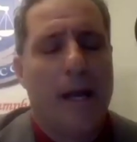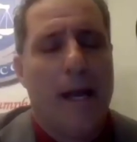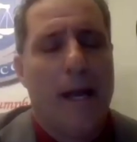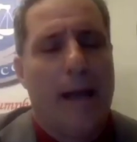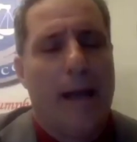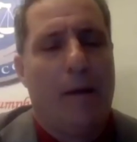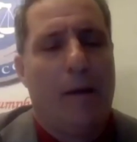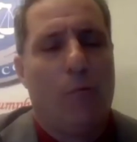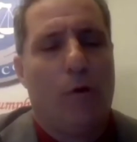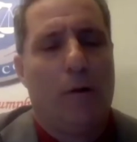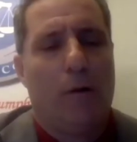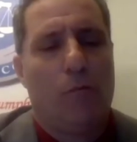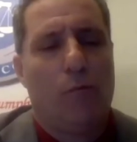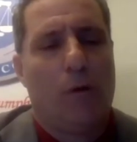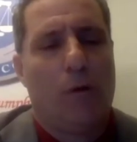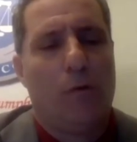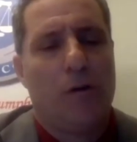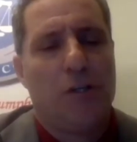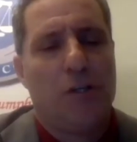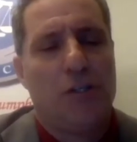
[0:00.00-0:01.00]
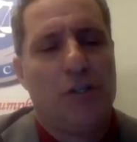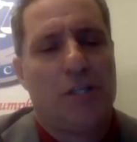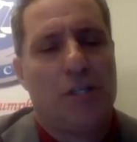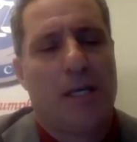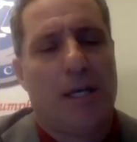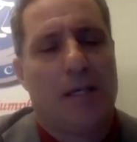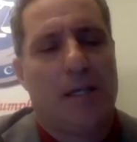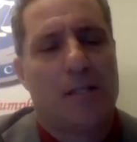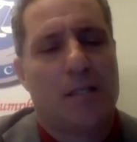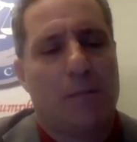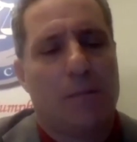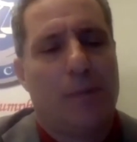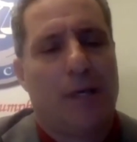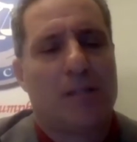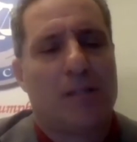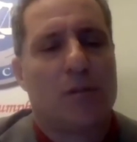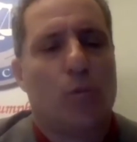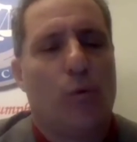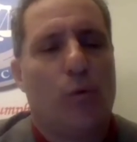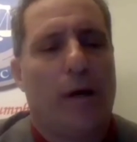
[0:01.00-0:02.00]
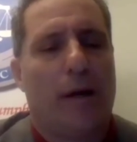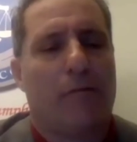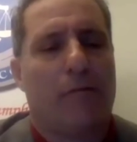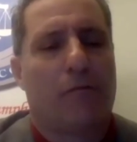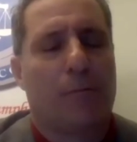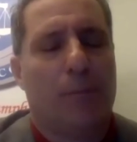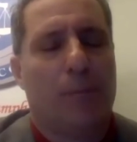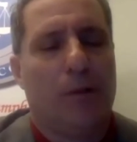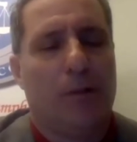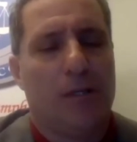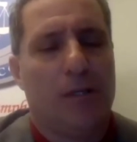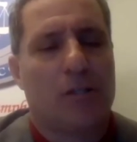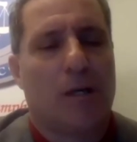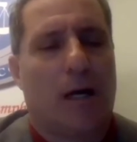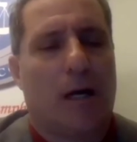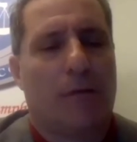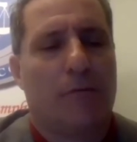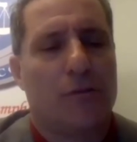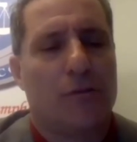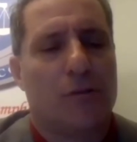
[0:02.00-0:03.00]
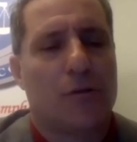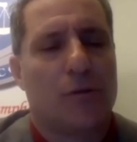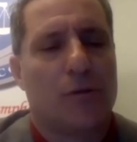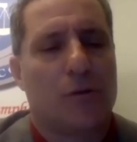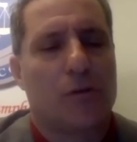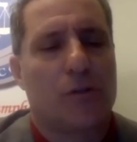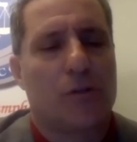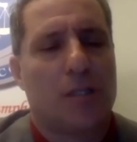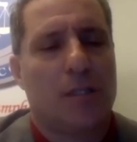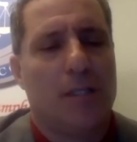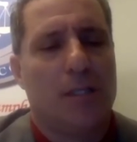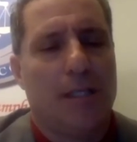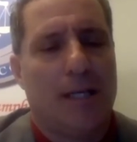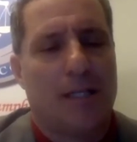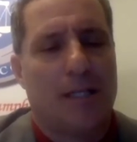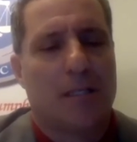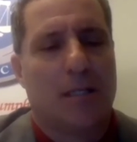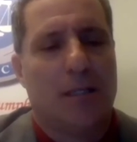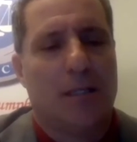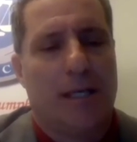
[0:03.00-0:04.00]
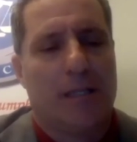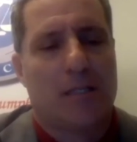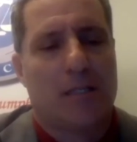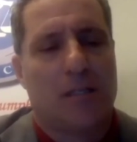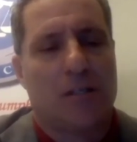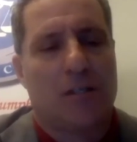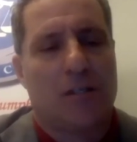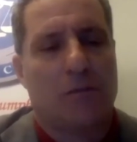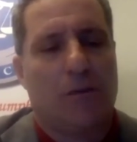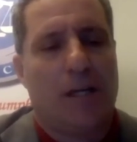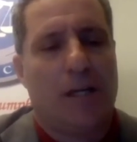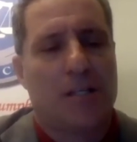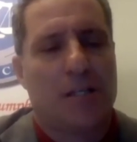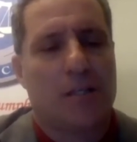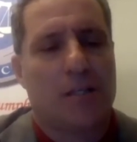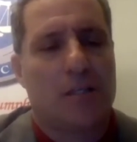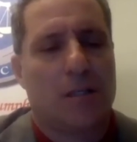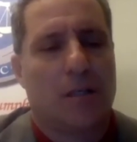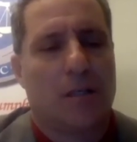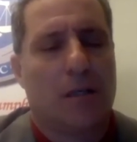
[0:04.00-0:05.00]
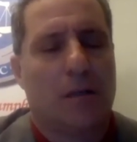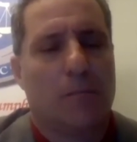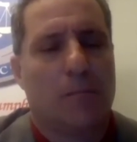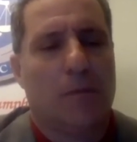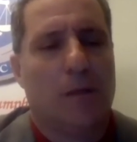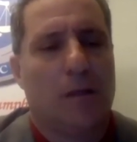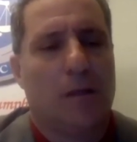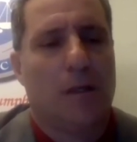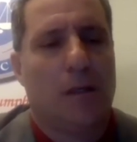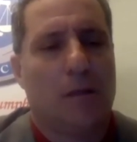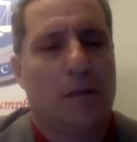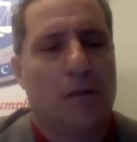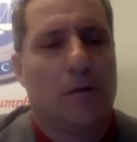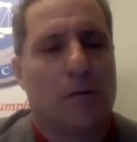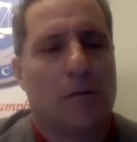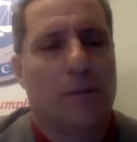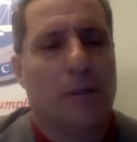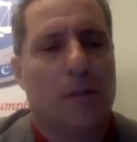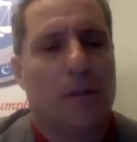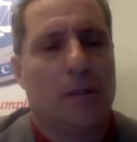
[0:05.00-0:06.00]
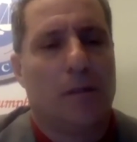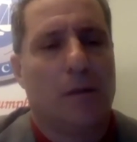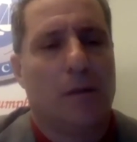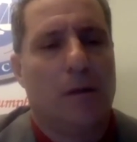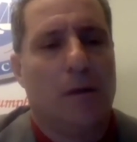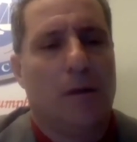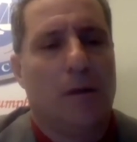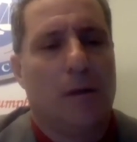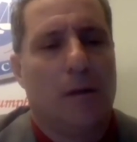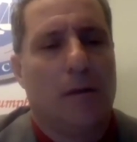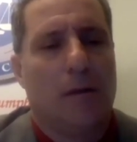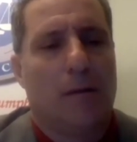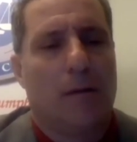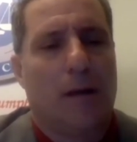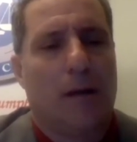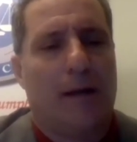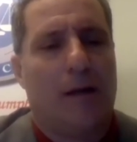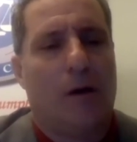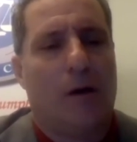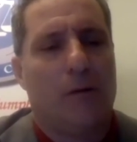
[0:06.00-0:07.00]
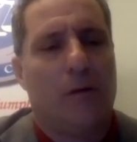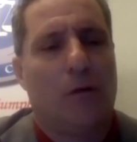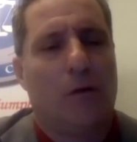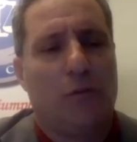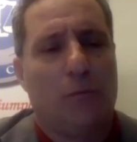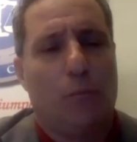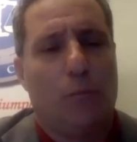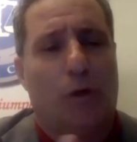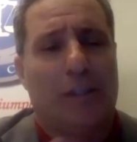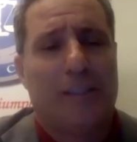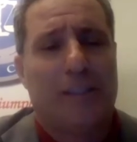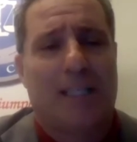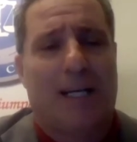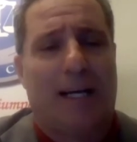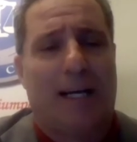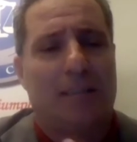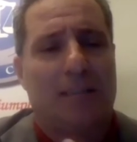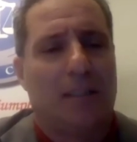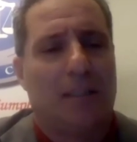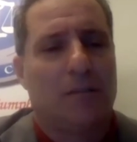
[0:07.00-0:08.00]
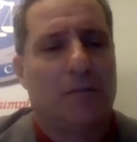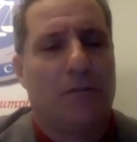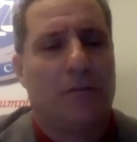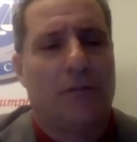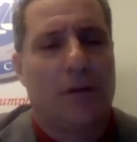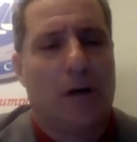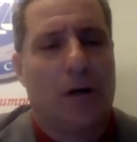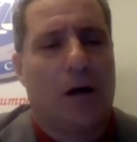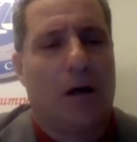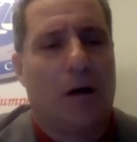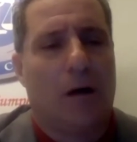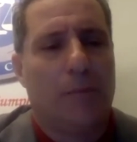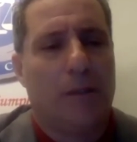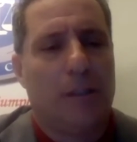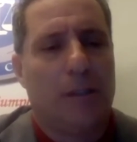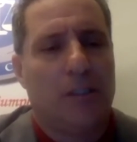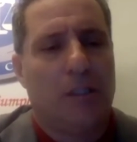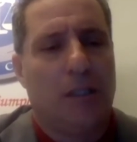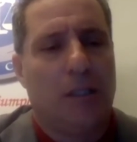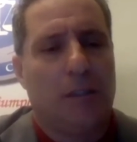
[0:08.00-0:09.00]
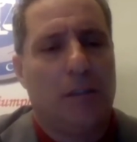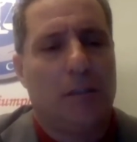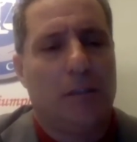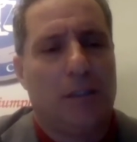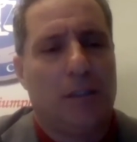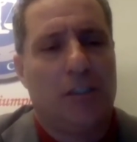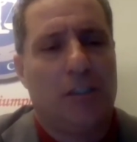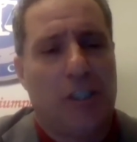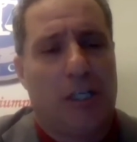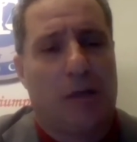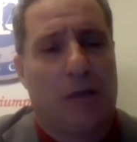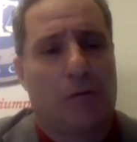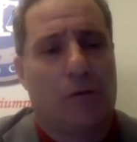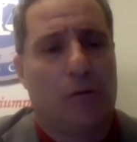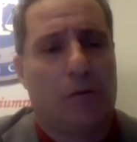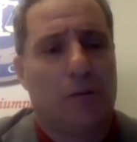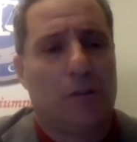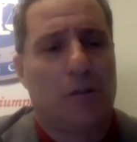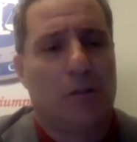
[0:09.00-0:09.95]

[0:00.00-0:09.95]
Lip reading: And what would you say is the best way for police officers to de-escalate situations in the community, in your opinion? I know no one size doesn't fit all, but in general.